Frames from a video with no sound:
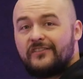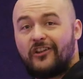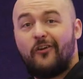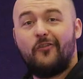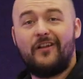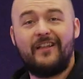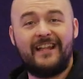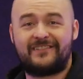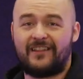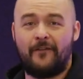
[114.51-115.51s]
So
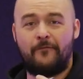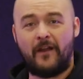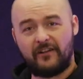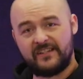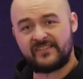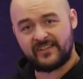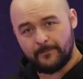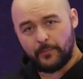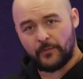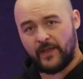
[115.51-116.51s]
it's a very
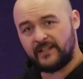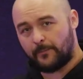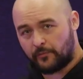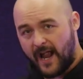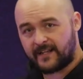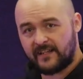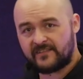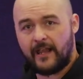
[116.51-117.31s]
simple thing to practice,